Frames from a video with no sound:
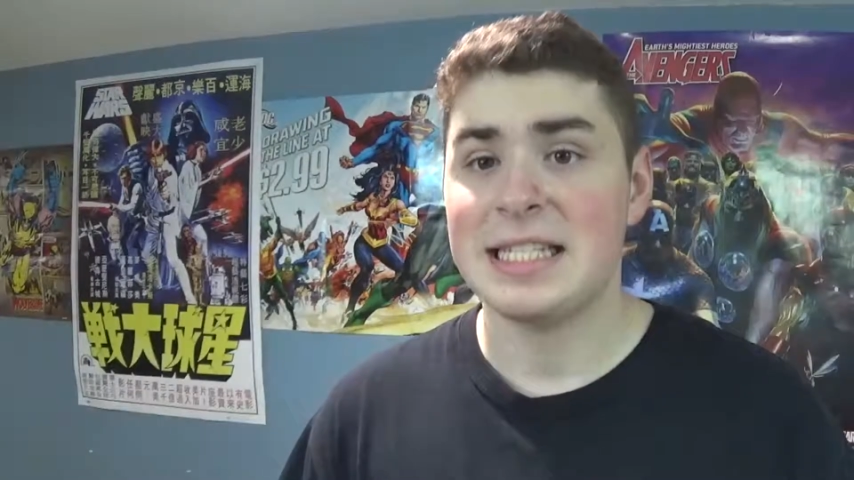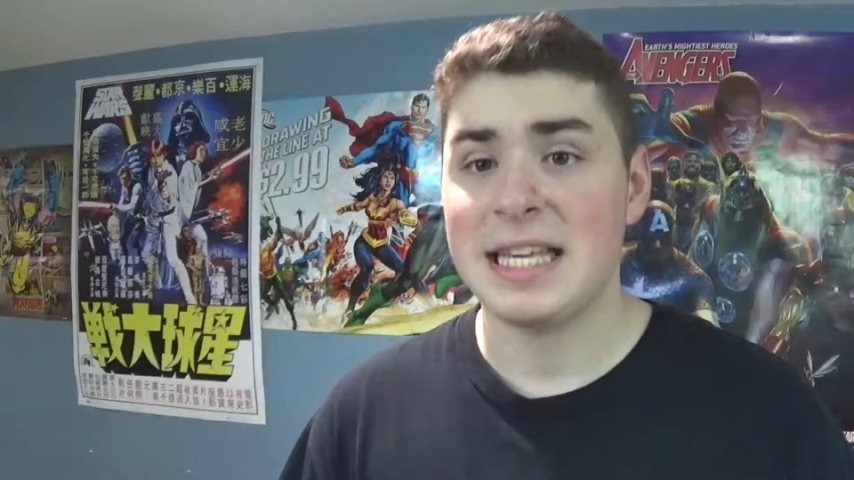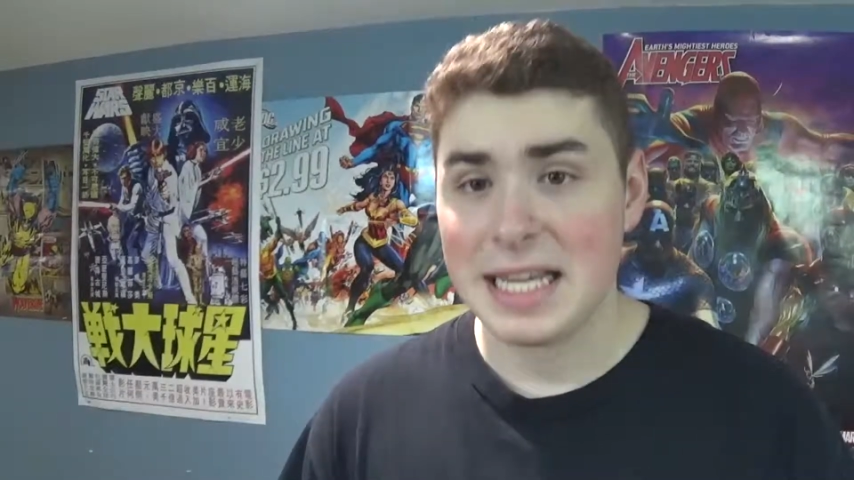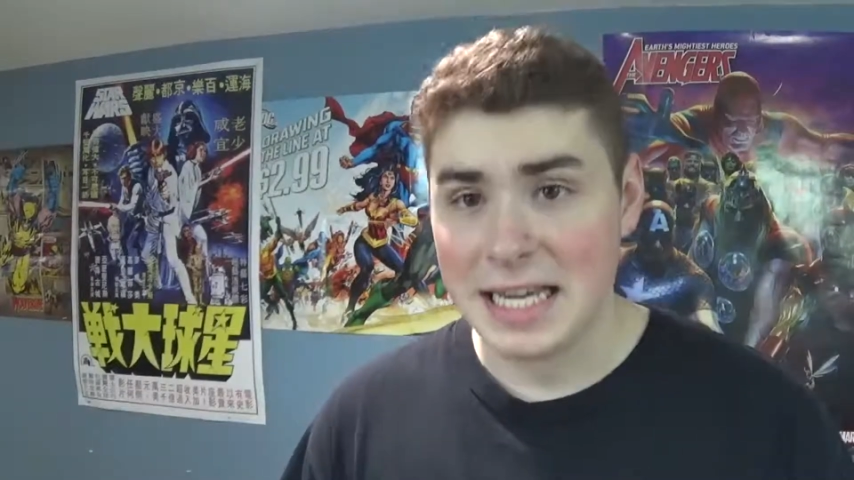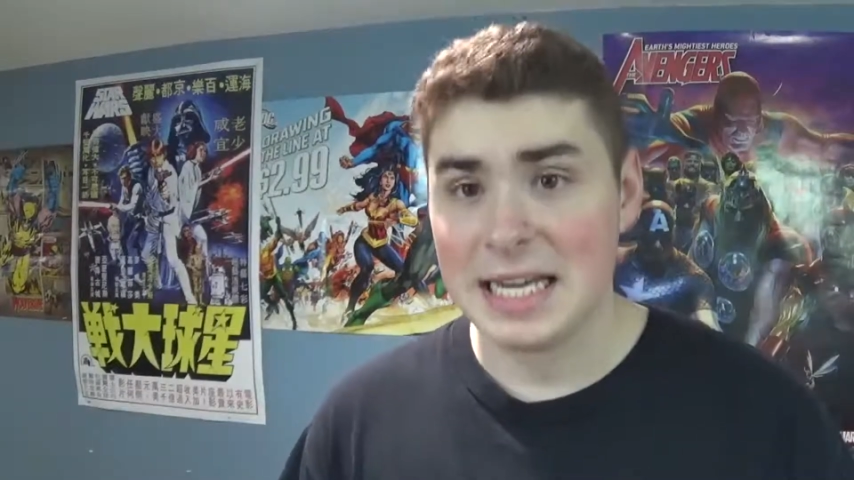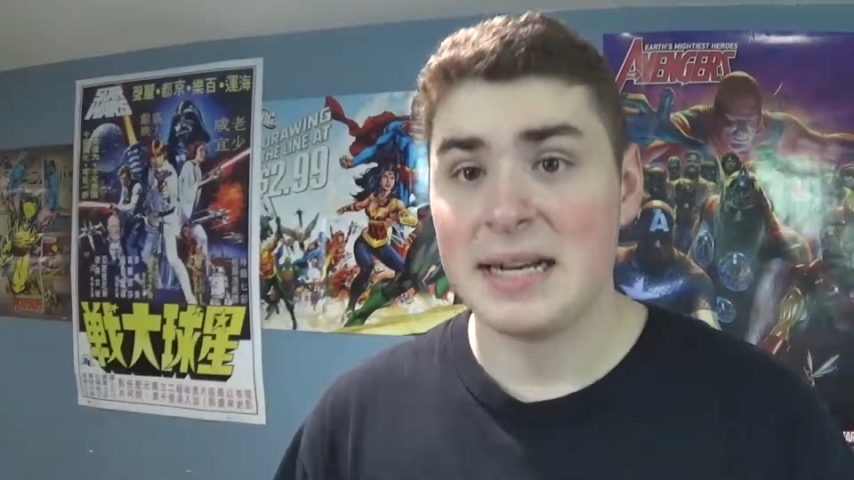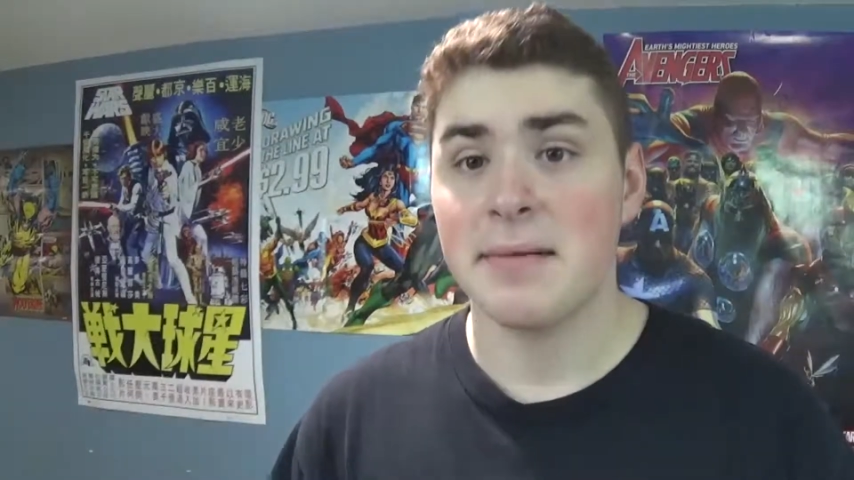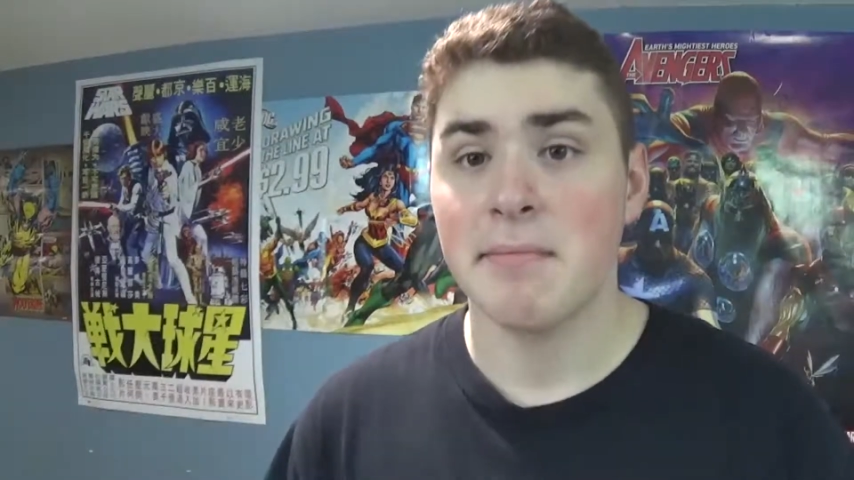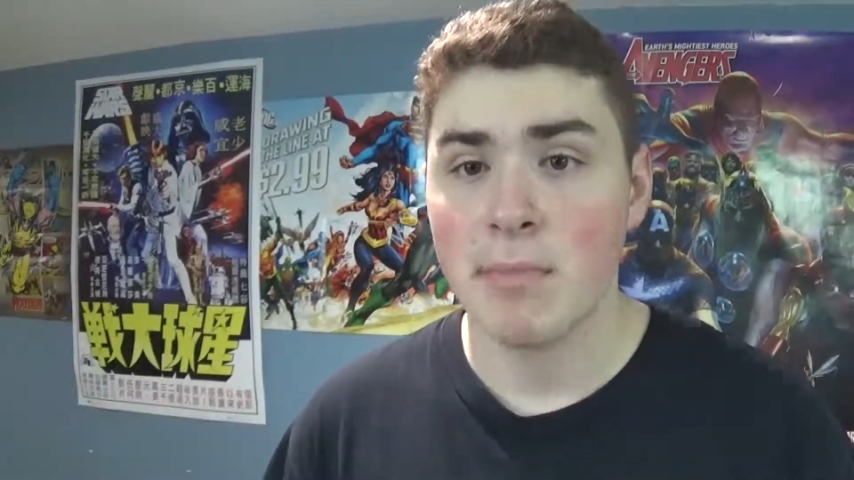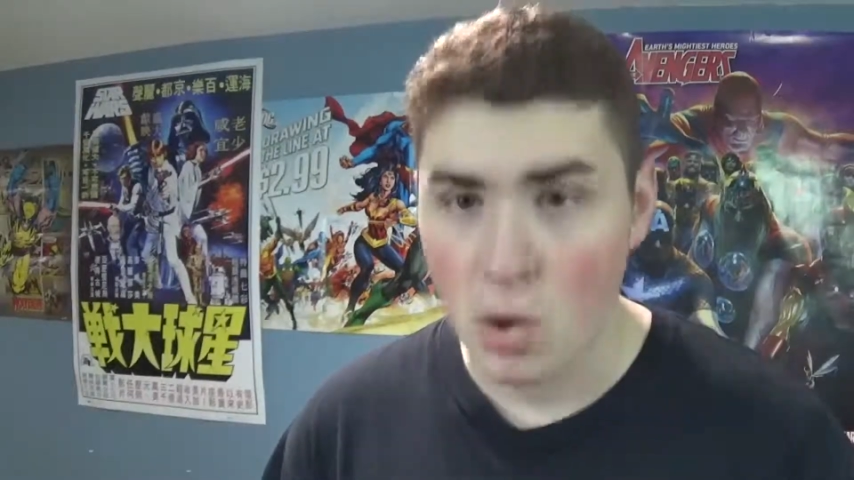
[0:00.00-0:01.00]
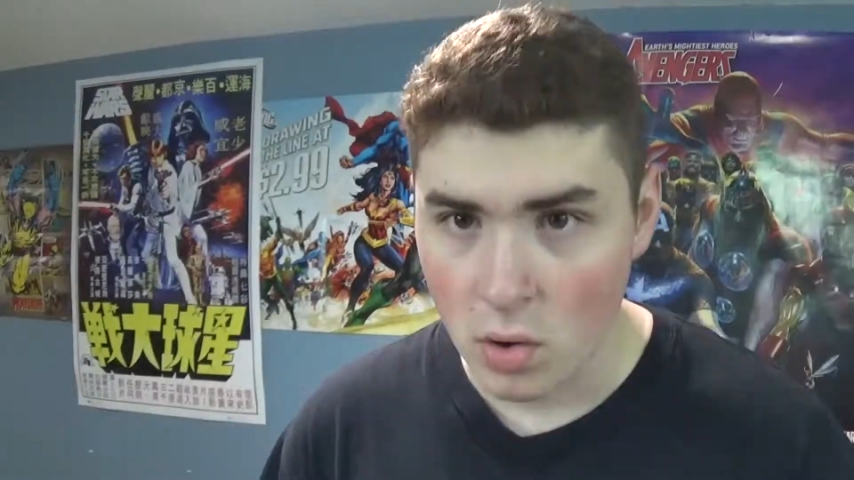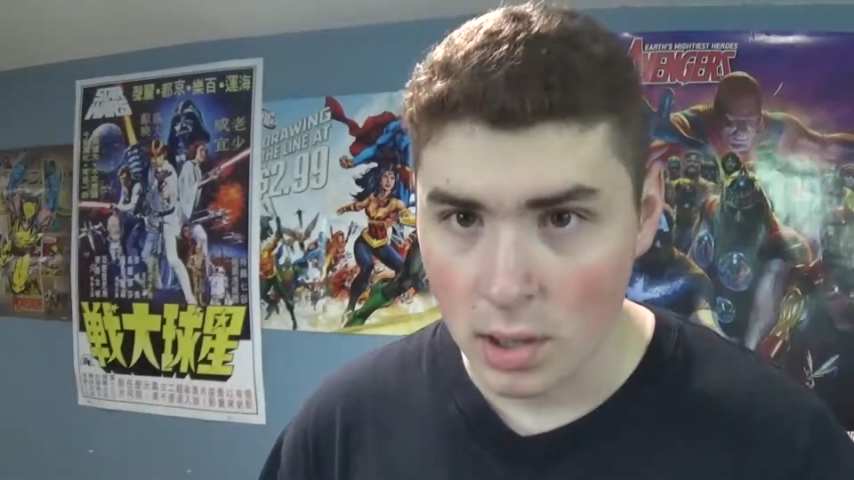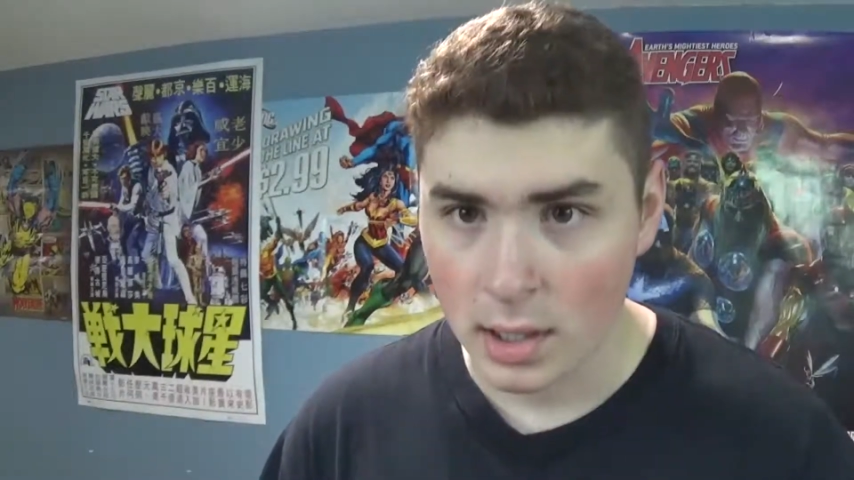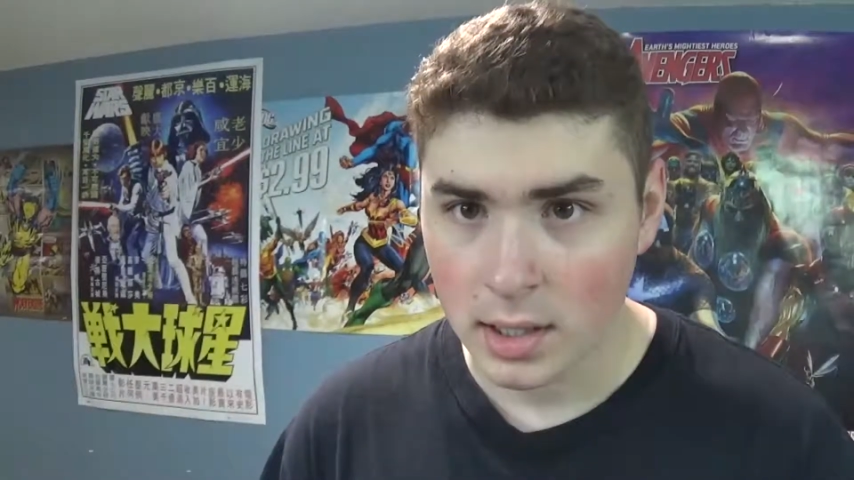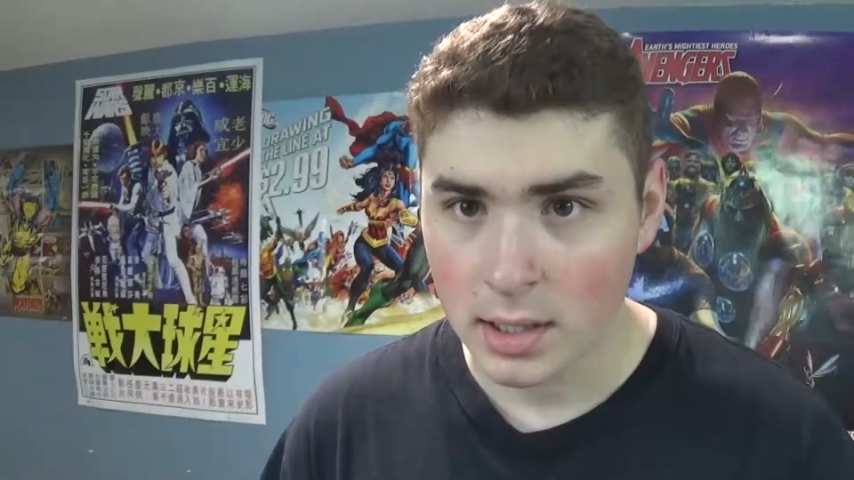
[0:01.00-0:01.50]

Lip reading: to eat more.